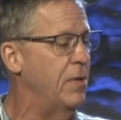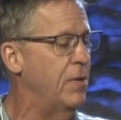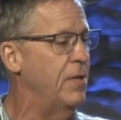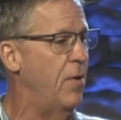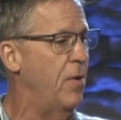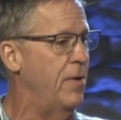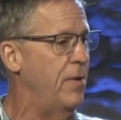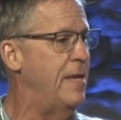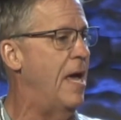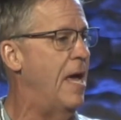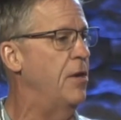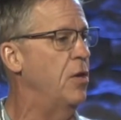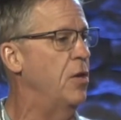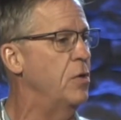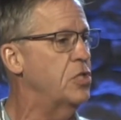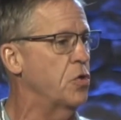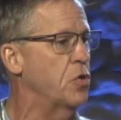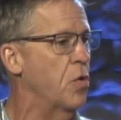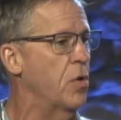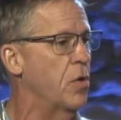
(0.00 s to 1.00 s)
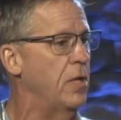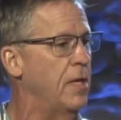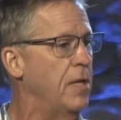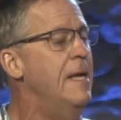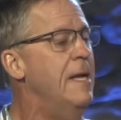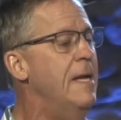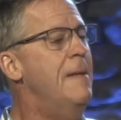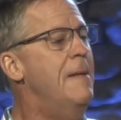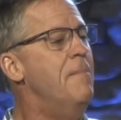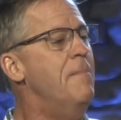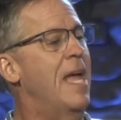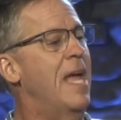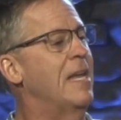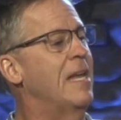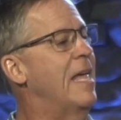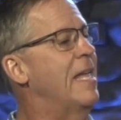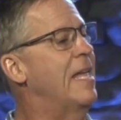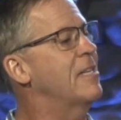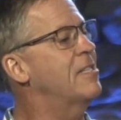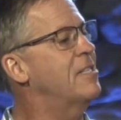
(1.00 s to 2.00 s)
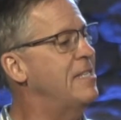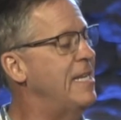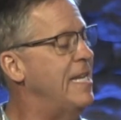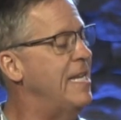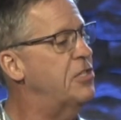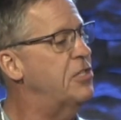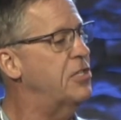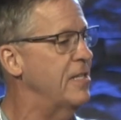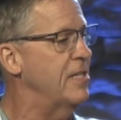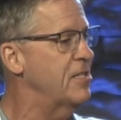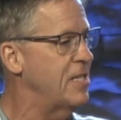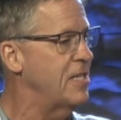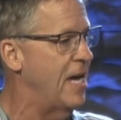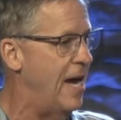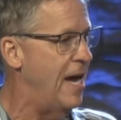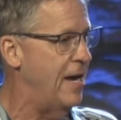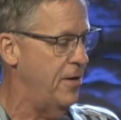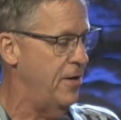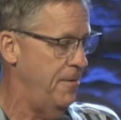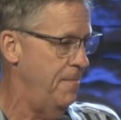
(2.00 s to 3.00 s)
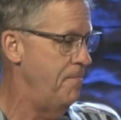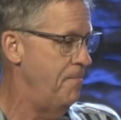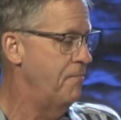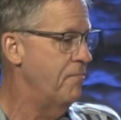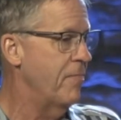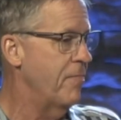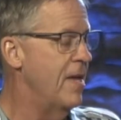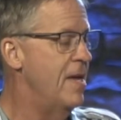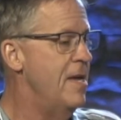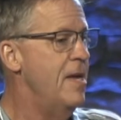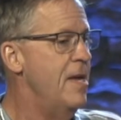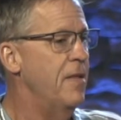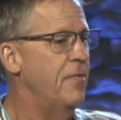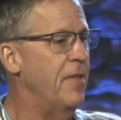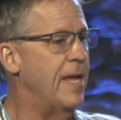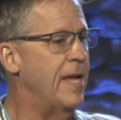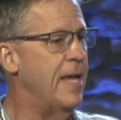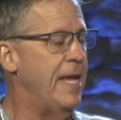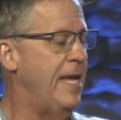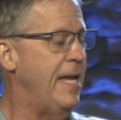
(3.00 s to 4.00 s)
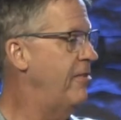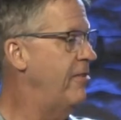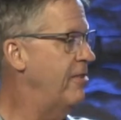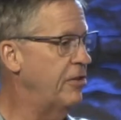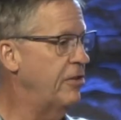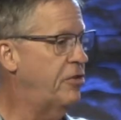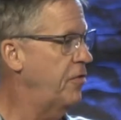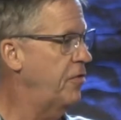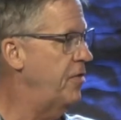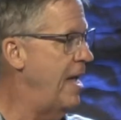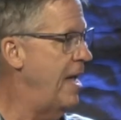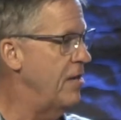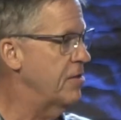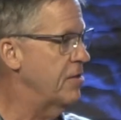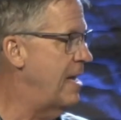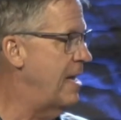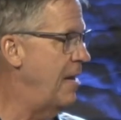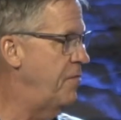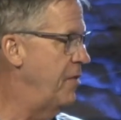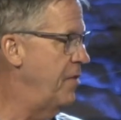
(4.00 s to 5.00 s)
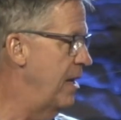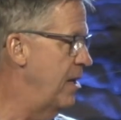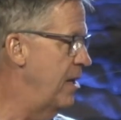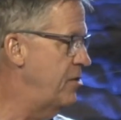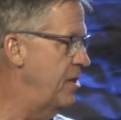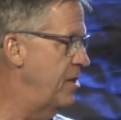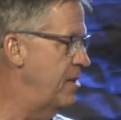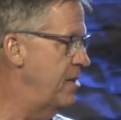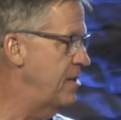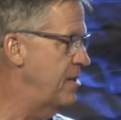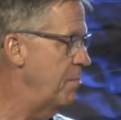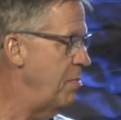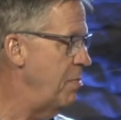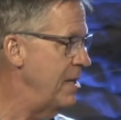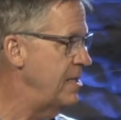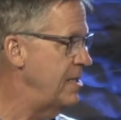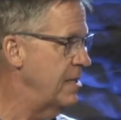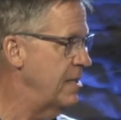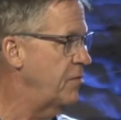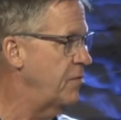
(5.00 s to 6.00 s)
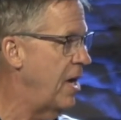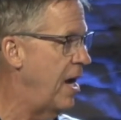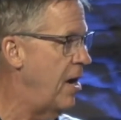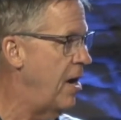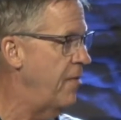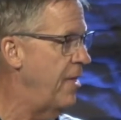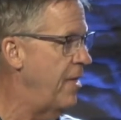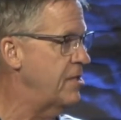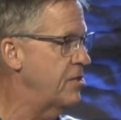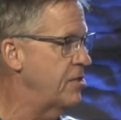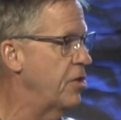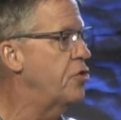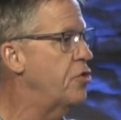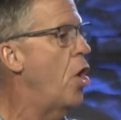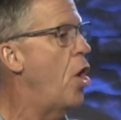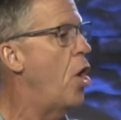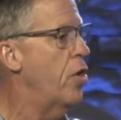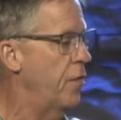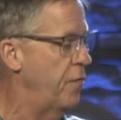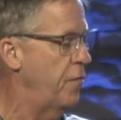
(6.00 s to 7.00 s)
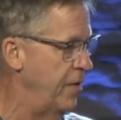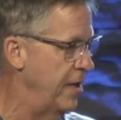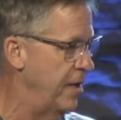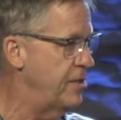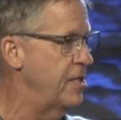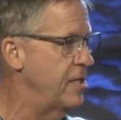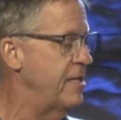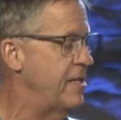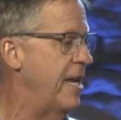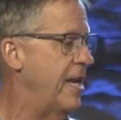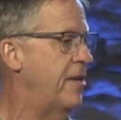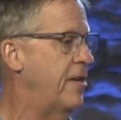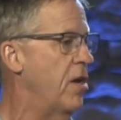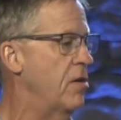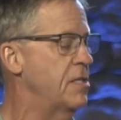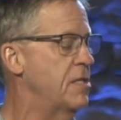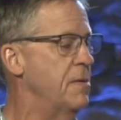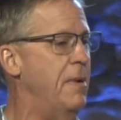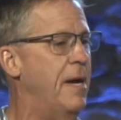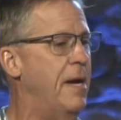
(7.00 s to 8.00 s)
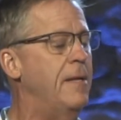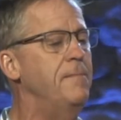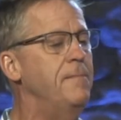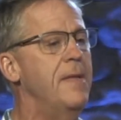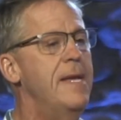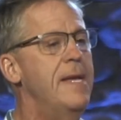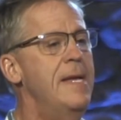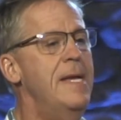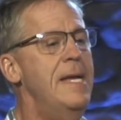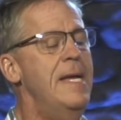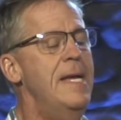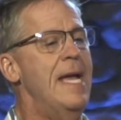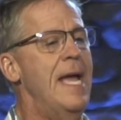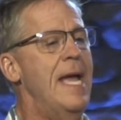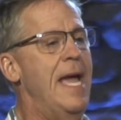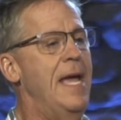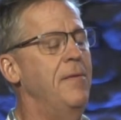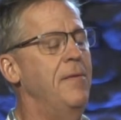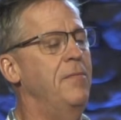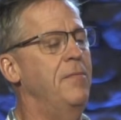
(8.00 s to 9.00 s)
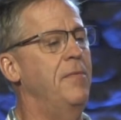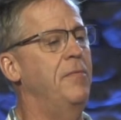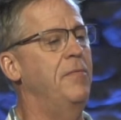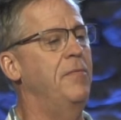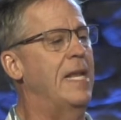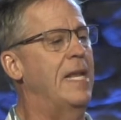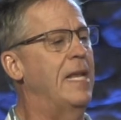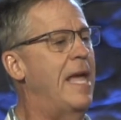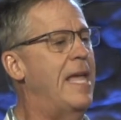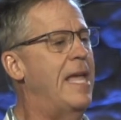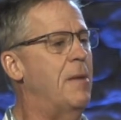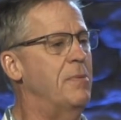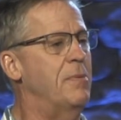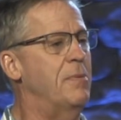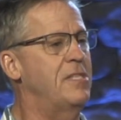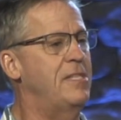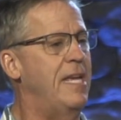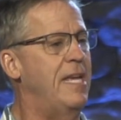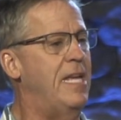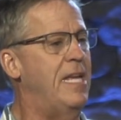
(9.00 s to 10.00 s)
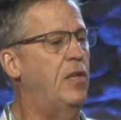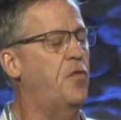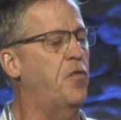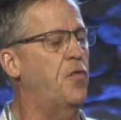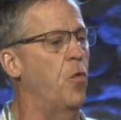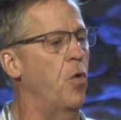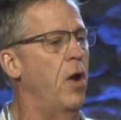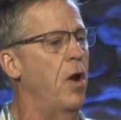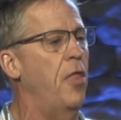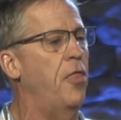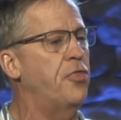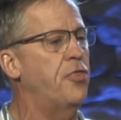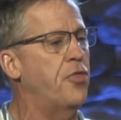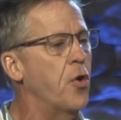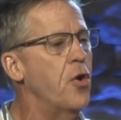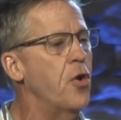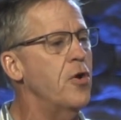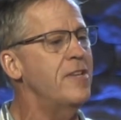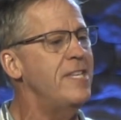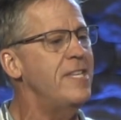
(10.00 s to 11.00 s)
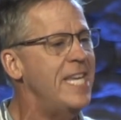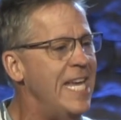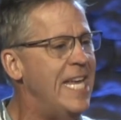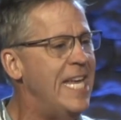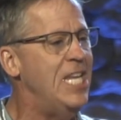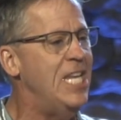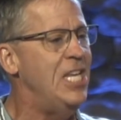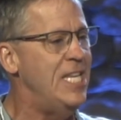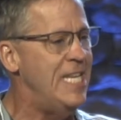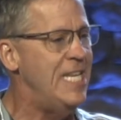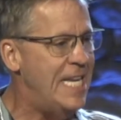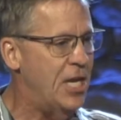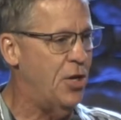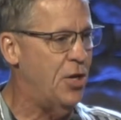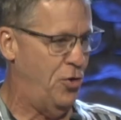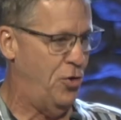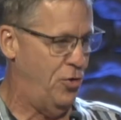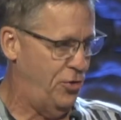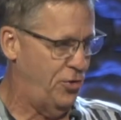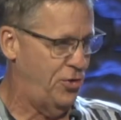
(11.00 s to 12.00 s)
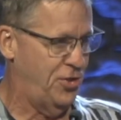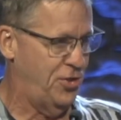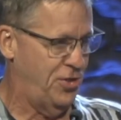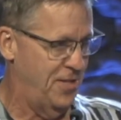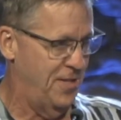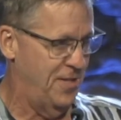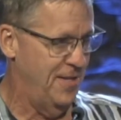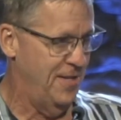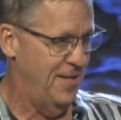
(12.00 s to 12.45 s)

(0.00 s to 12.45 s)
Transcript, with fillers: we know, now know historically, and laid a siege against Tyre. They easily took the outside villages and places of Tyre. That's the daughter villages that he talks about. And they laid up a siege for 13 years.